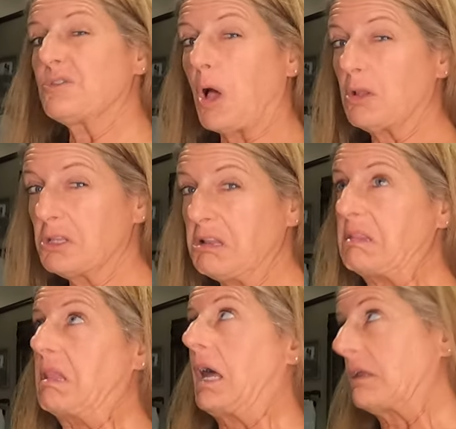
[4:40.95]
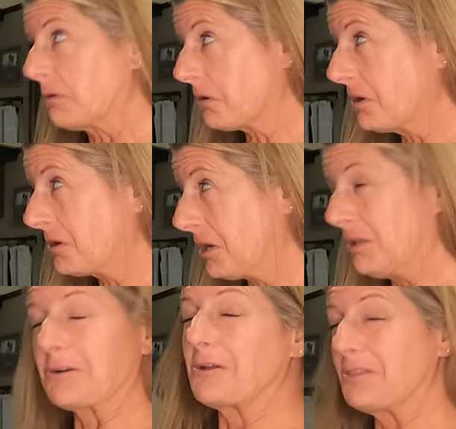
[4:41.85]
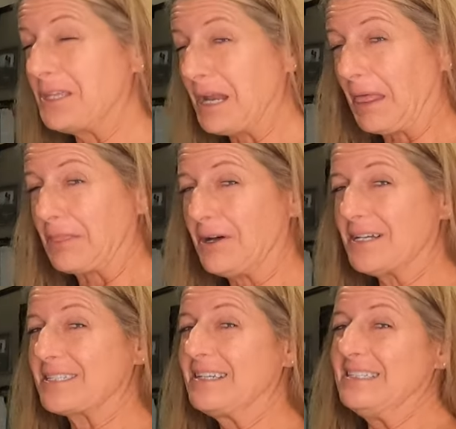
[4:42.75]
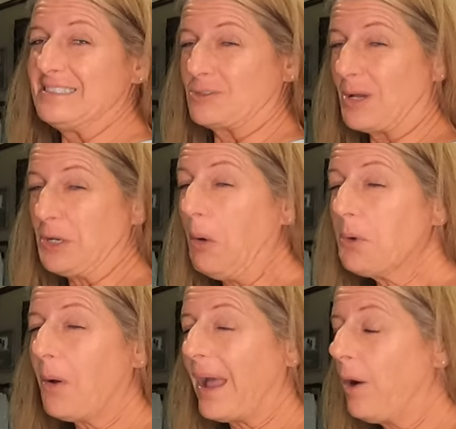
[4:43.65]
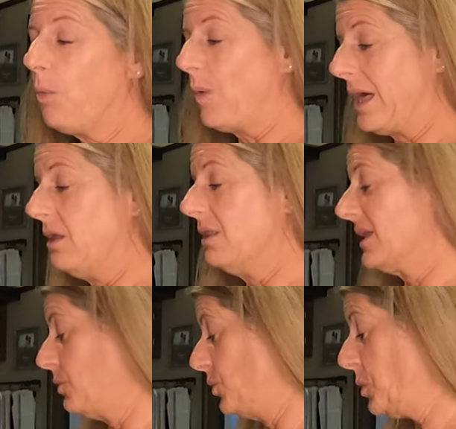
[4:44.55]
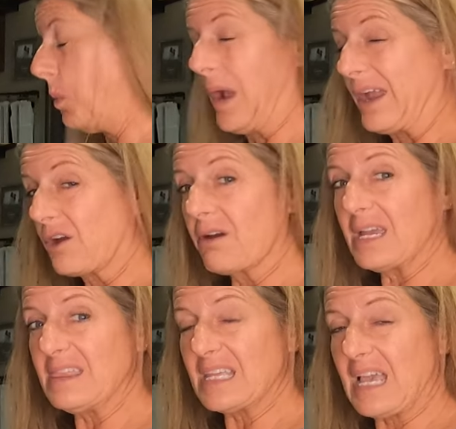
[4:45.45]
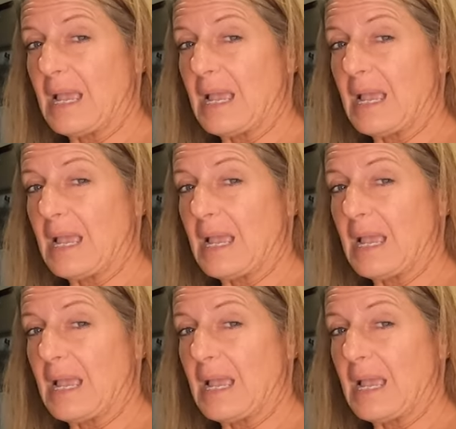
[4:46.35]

is a little lighter color than I thought, so I don't know how well it would wear in the